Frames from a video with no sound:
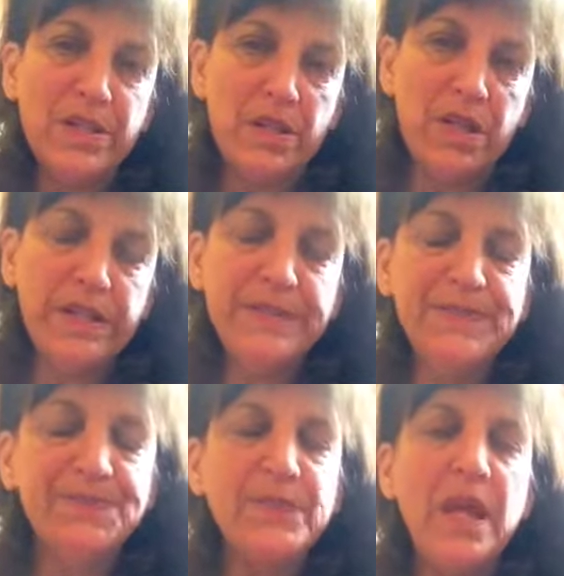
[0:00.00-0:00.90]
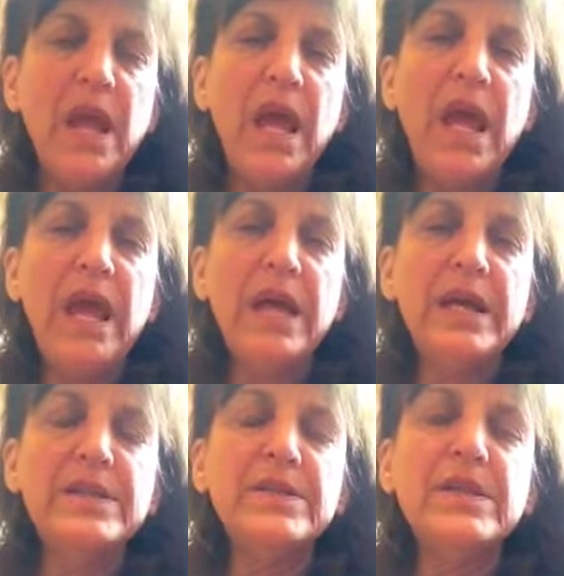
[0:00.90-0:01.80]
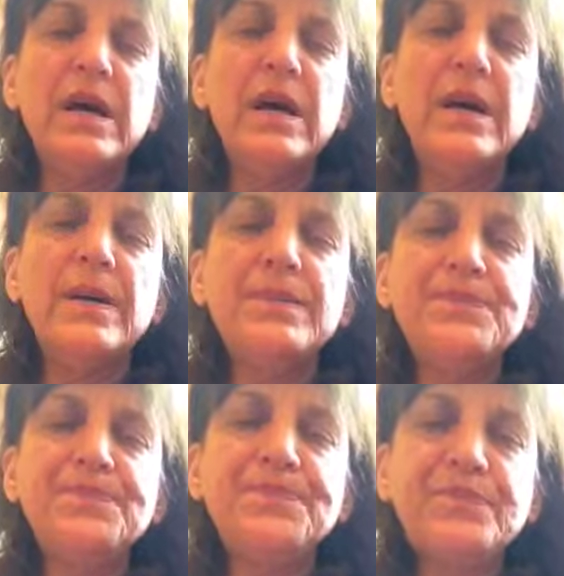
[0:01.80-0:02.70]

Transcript: a dog, and um,